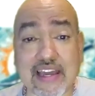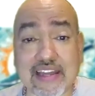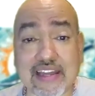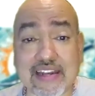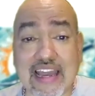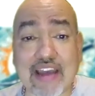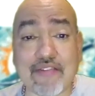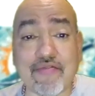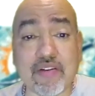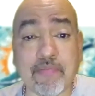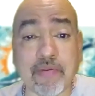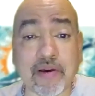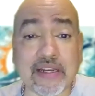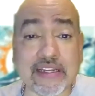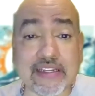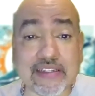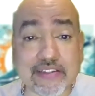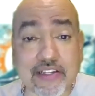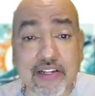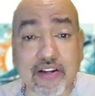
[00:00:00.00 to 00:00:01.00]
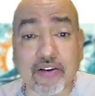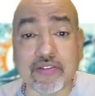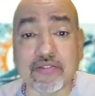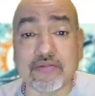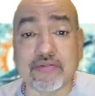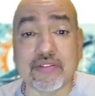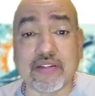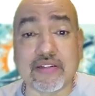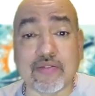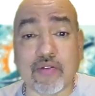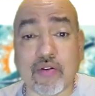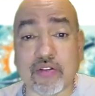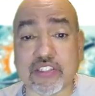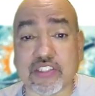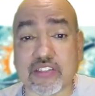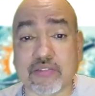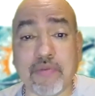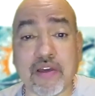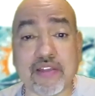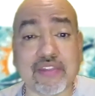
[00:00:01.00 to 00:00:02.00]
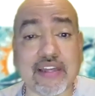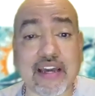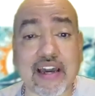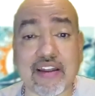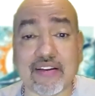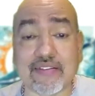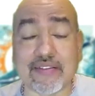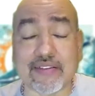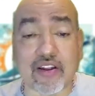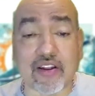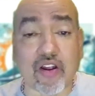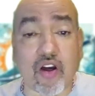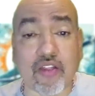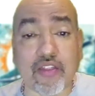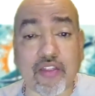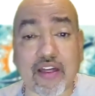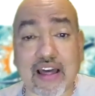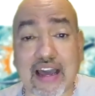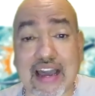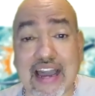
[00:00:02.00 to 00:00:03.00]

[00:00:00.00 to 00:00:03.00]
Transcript: yet everybody, Smith got all the